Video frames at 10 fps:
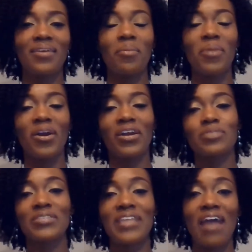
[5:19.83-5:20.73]
American
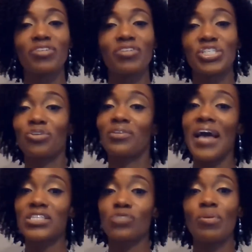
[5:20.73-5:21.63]
Express averages your
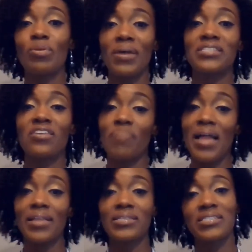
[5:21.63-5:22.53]
last 3 months of
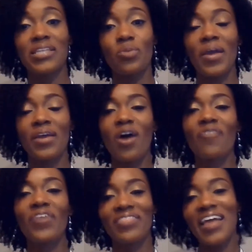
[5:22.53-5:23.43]
balances that you paid
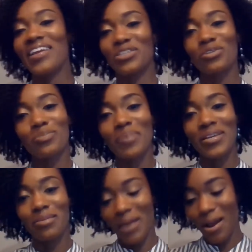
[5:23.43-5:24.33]
off, and that is your
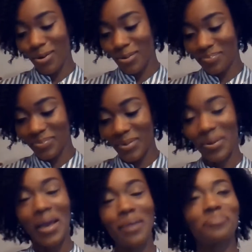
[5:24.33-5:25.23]
spending power,
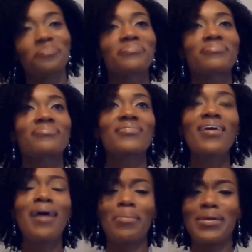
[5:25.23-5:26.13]
okay?
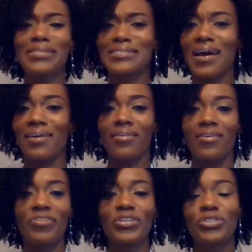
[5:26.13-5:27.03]
It's not an
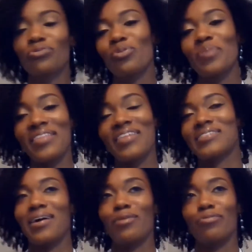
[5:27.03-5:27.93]
official rule, but I think
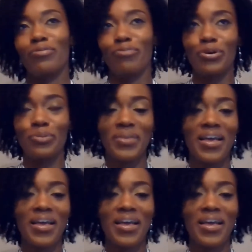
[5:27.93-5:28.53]
it's an unwritten rule.